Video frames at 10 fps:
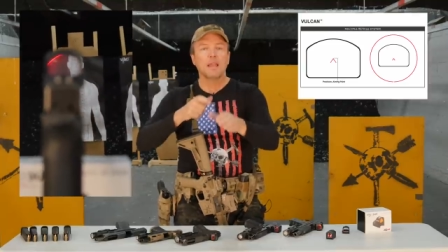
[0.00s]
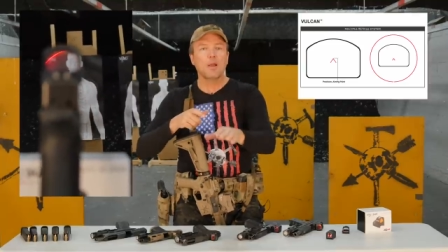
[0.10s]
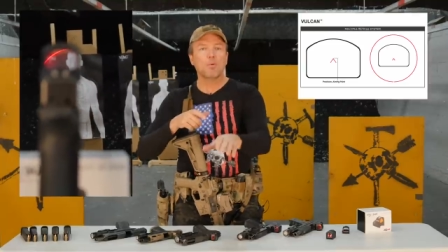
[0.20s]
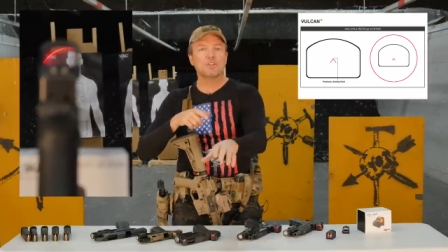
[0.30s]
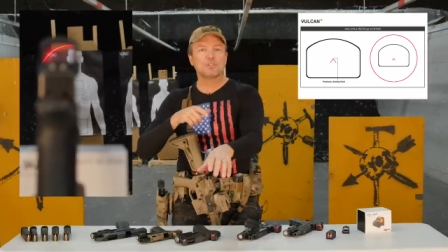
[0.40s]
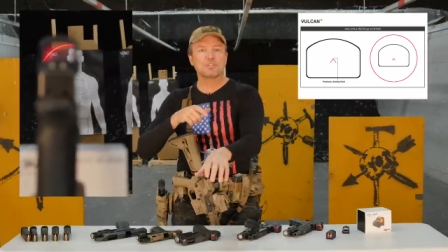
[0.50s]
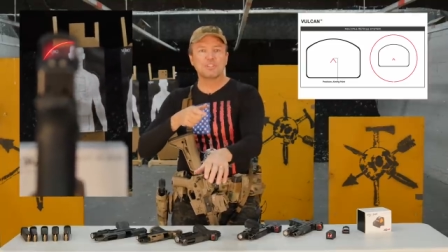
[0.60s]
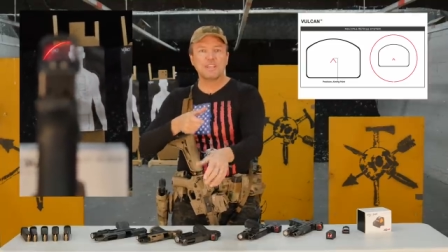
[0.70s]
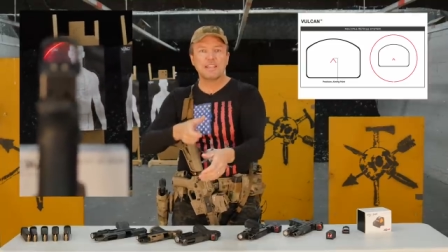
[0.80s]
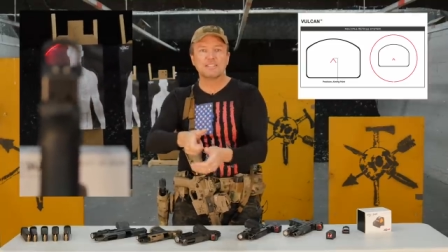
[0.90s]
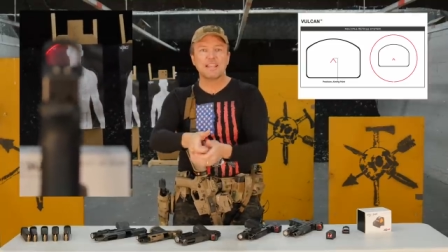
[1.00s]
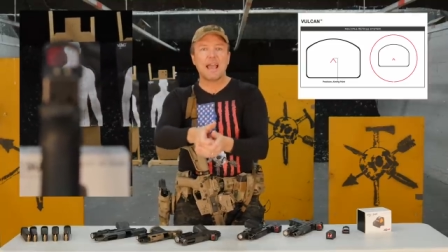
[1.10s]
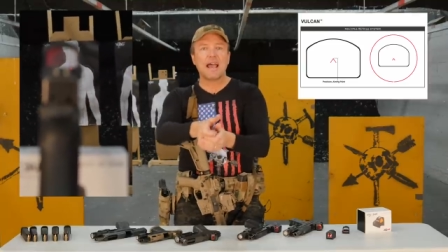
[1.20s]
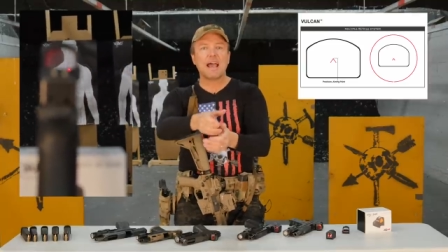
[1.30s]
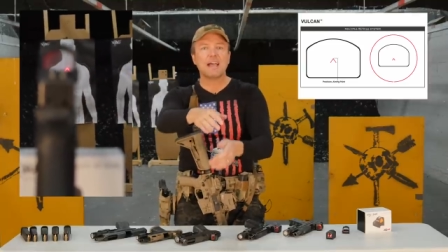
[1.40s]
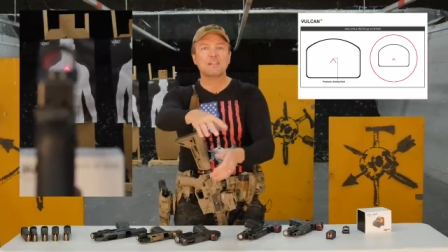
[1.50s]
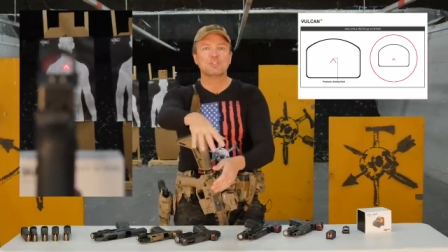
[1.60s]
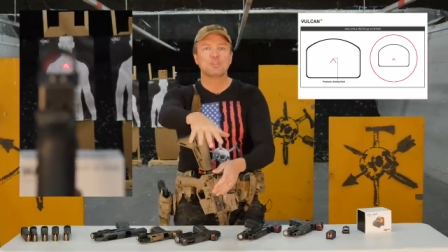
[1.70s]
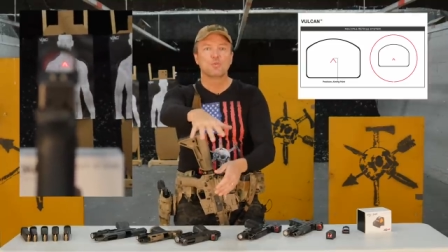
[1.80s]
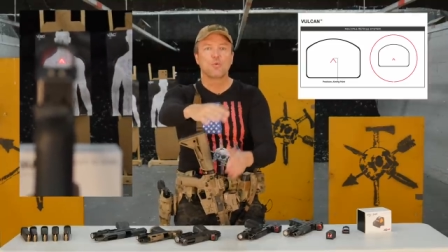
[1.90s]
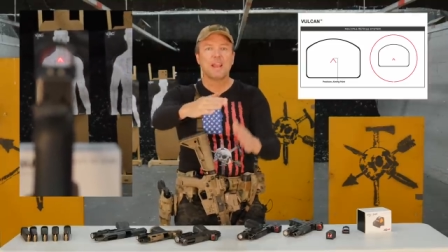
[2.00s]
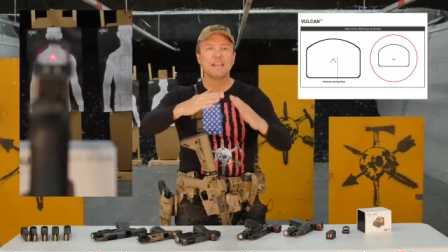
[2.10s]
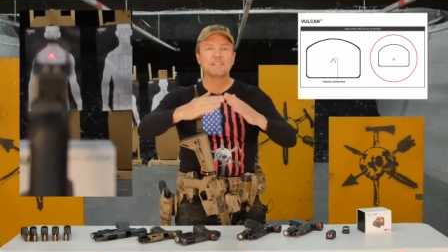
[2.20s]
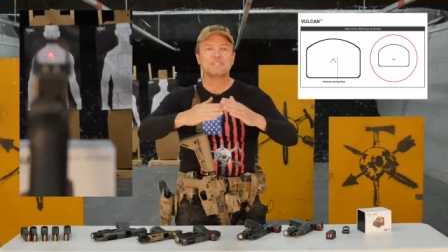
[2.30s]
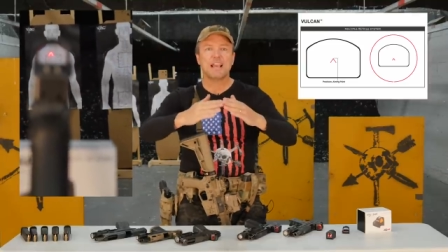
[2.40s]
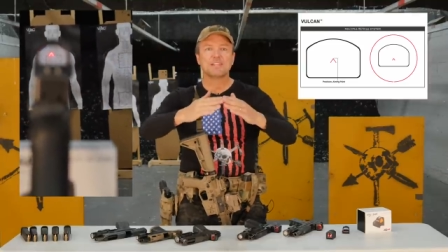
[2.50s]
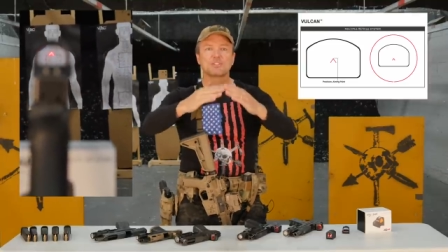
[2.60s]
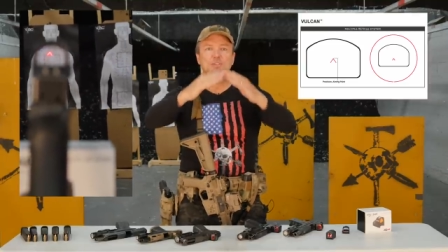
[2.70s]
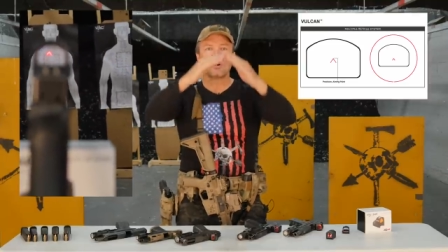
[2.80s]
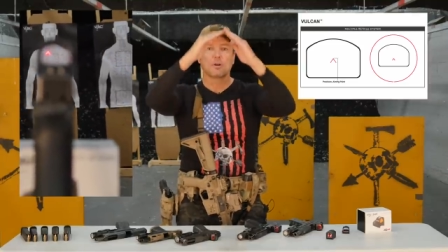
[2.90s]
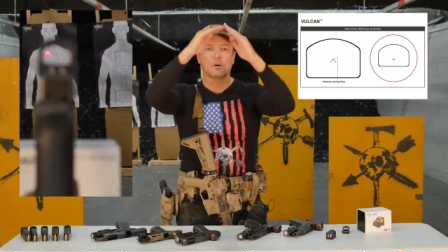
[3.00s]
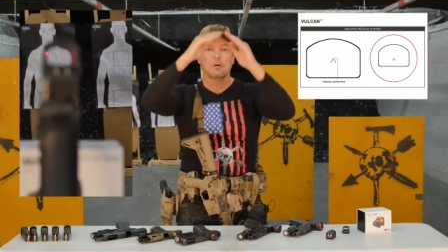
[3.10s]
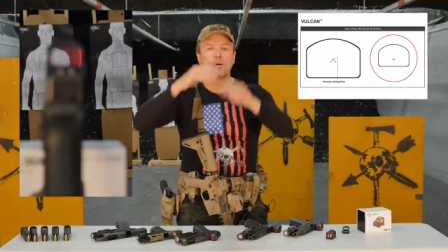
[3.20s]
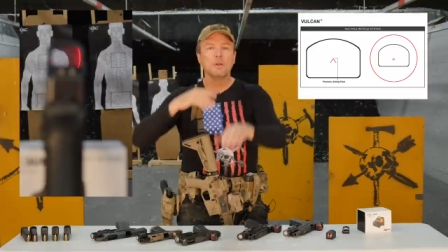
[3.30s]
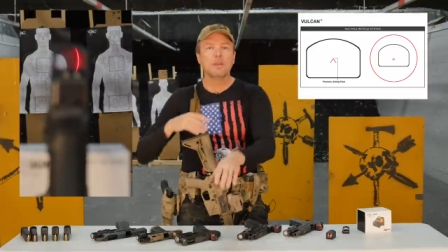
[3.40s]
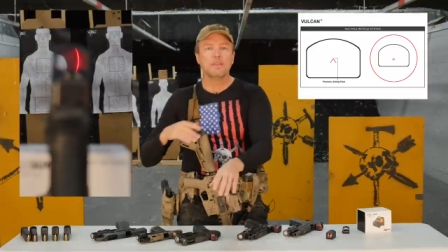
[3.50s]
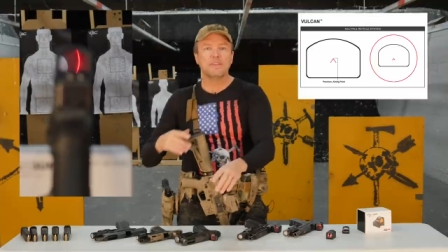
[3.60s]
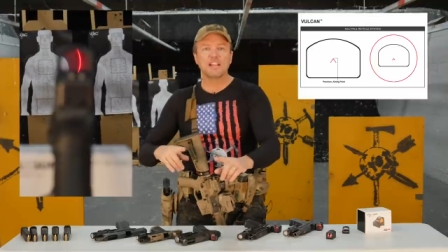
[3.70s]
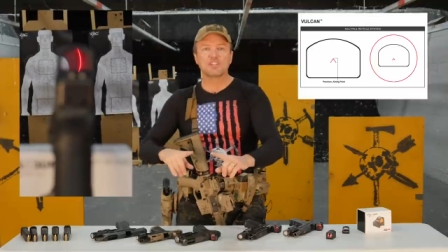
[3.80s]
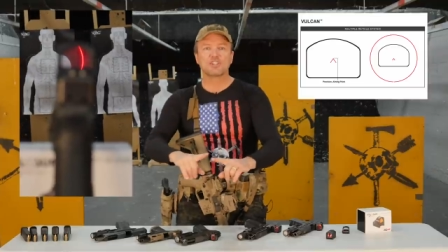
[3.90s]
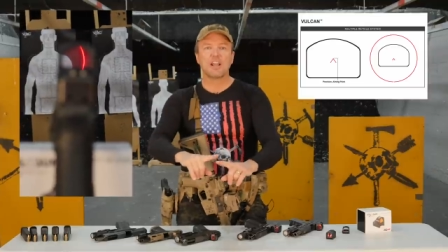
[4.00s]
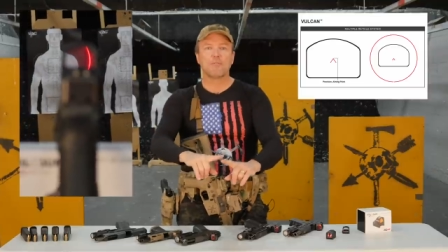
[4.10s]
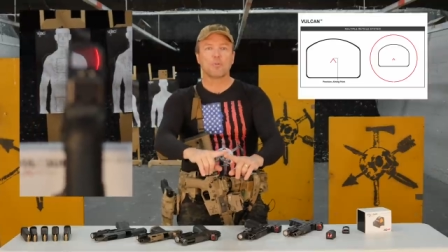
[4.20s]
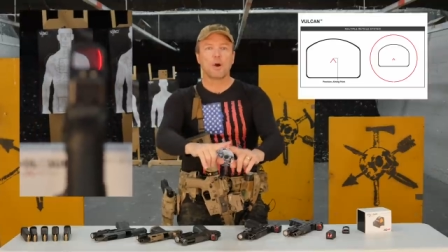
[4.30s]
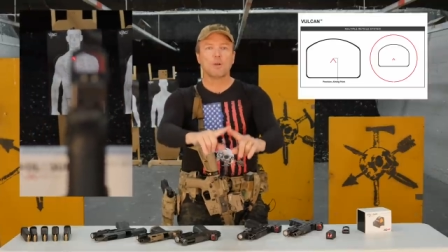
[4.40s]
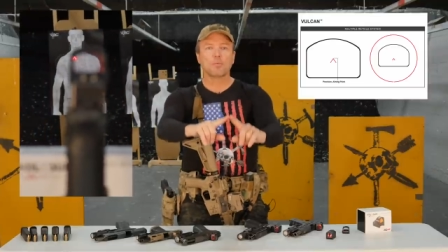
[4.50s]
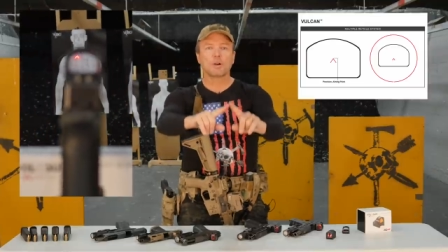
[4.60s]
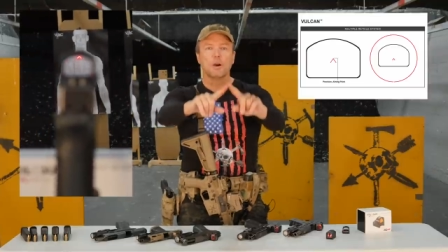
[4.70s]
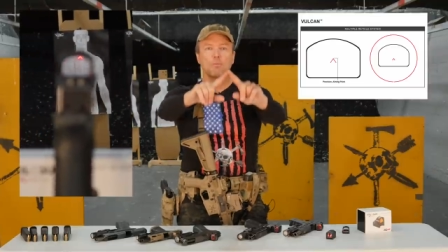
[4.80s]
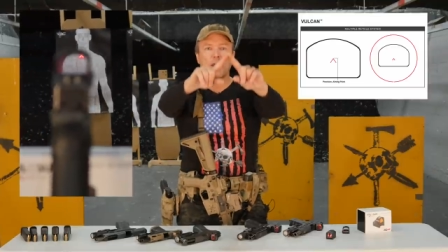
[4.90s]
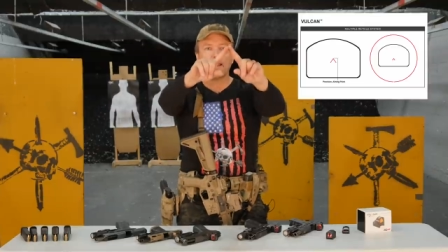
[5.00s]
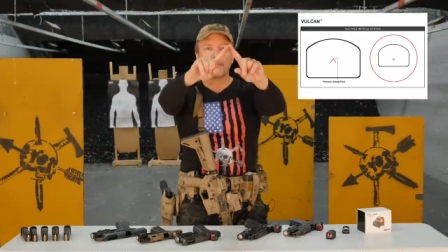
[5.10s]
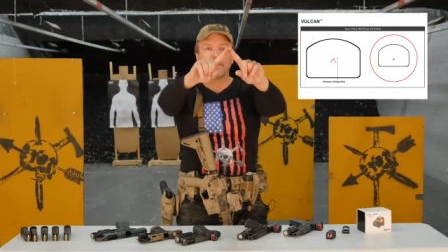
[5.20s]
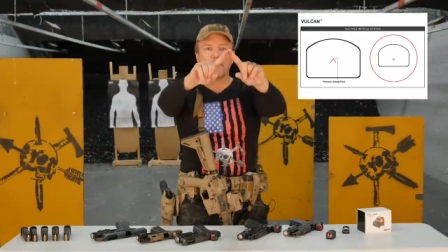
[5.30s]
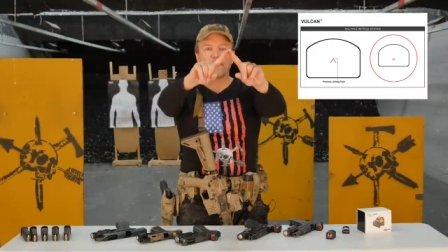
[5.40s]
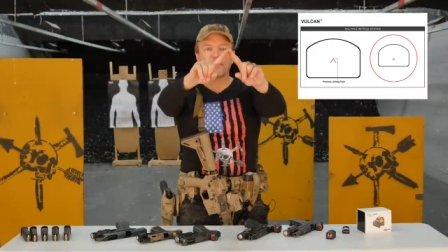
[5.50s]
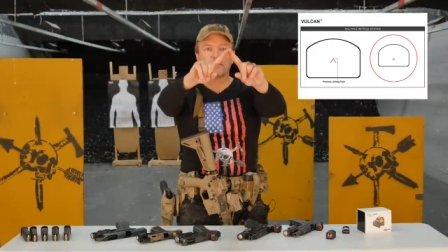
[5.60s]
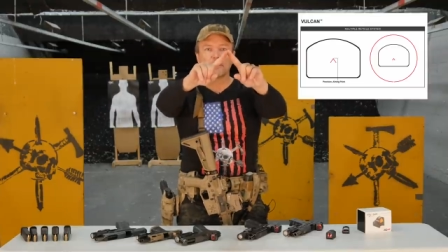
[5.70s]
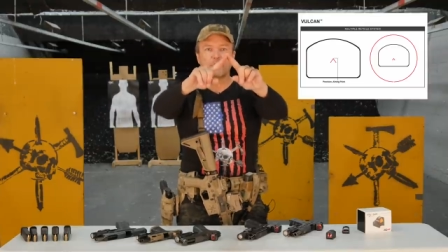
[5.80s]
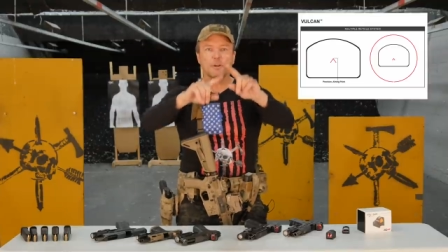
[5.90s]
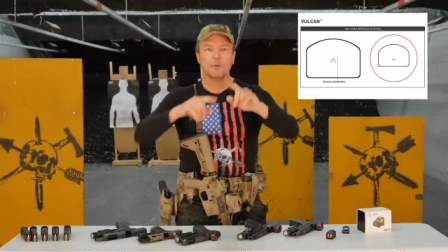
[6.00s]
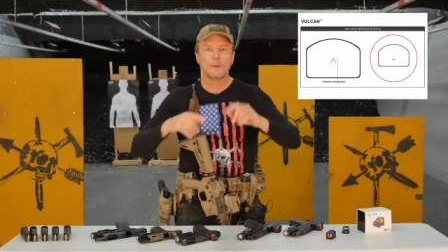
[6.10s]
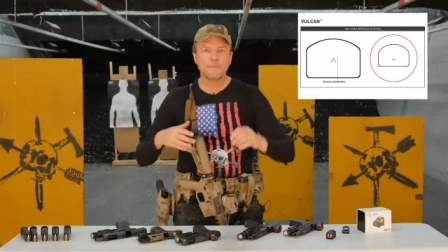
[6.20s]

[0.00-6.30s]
And what you'll see is as you raise that circle, that chevron will come right up into your field of view.